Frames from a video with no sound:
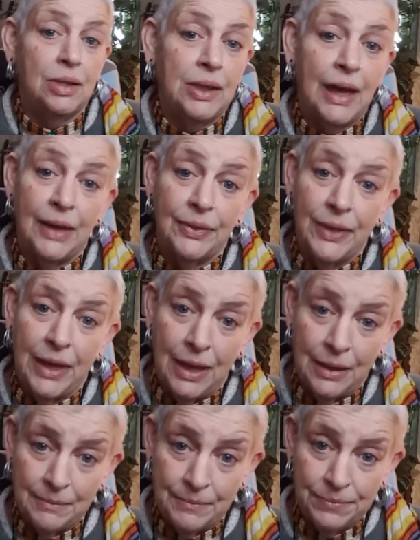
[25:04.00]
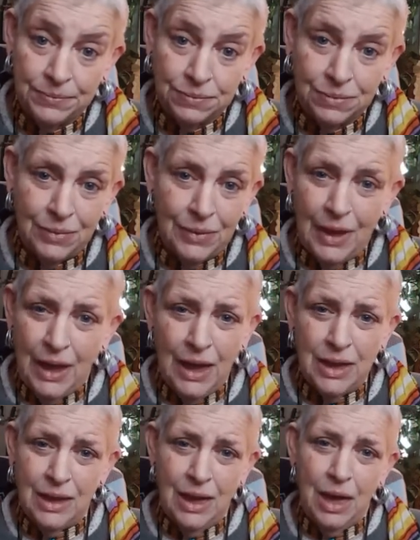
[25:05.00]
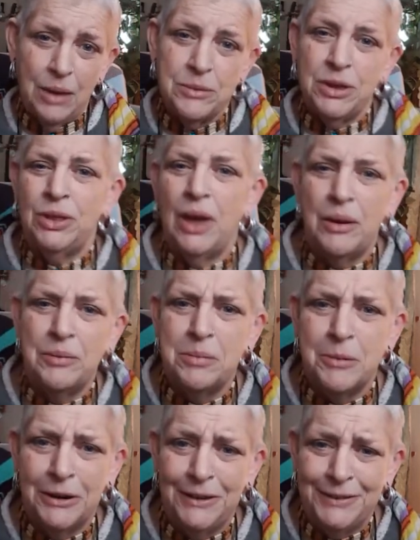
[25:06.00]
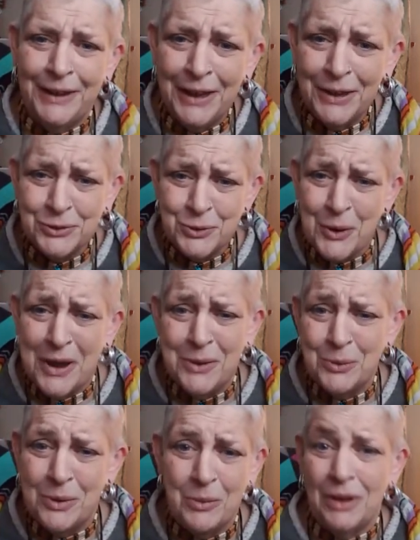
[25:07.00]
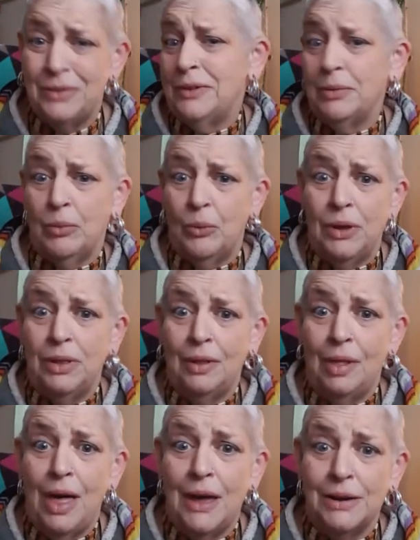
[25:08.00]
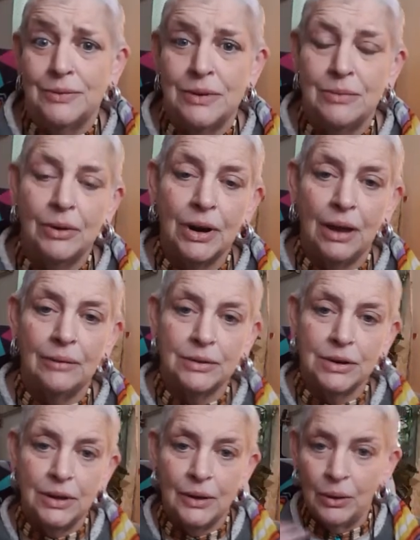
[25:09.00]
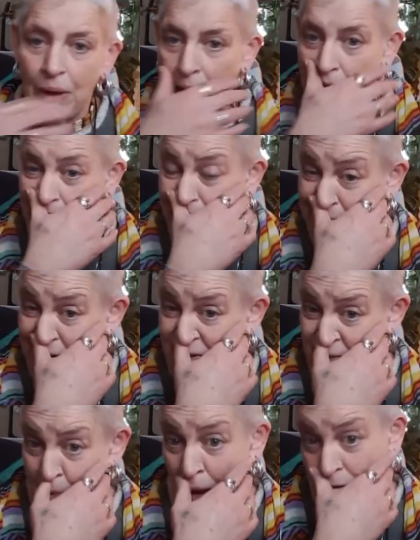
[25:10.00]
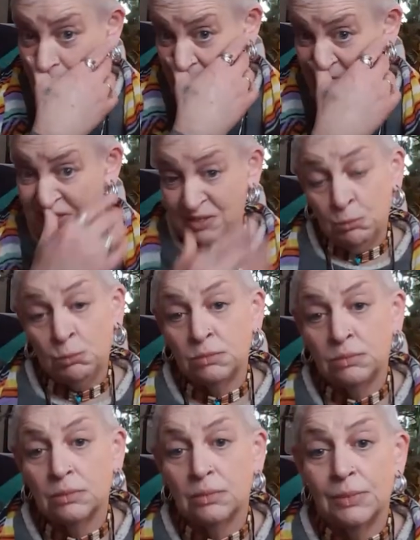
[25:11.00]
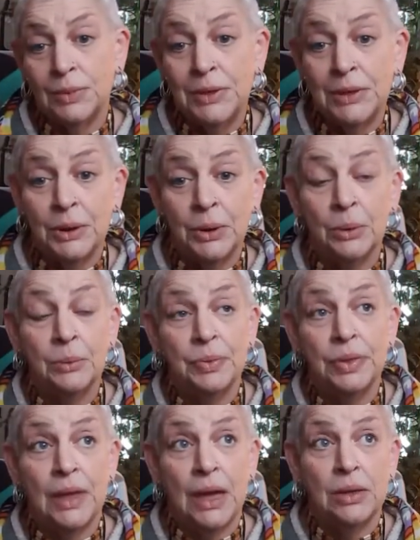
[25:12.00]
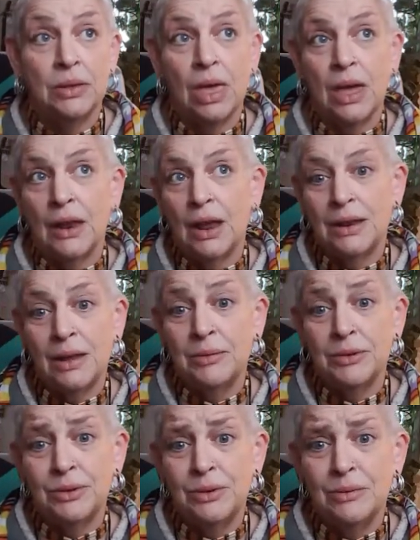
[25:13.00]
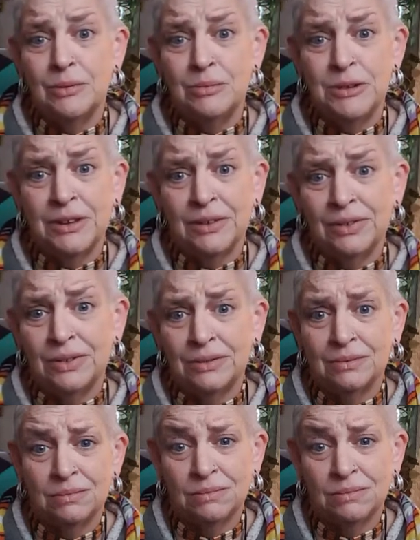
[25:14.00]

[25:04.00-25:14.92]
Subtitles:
not that. I mean, everybody does, right? We want to win the lottery, whatever, you know. I didn't expect it, you know, and I never do, because,